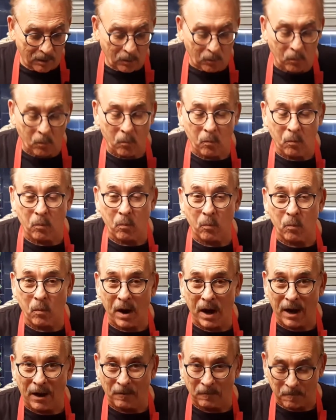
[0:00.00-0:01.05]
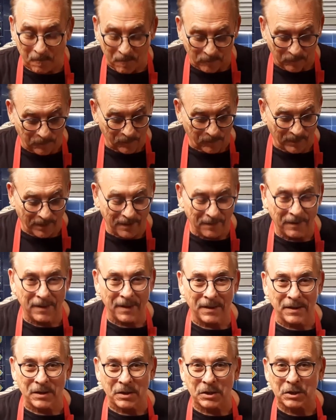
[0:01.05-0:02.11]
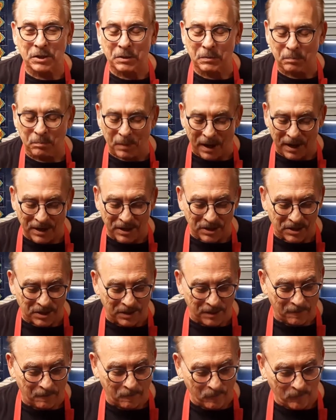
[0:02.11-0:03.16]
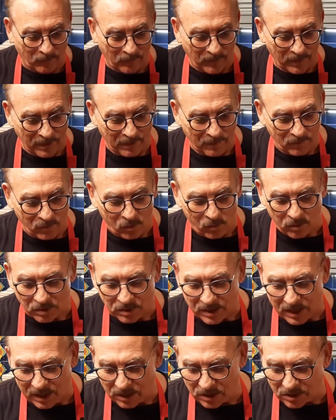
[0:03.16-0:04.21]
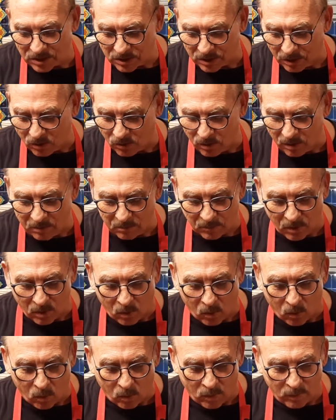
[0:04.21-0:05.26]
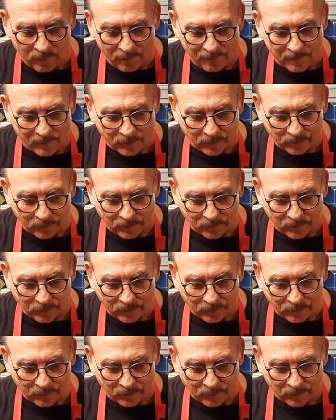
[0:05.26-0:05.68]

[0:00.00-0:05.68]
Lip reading: Wow, it is spicy. You can taste the cream corn.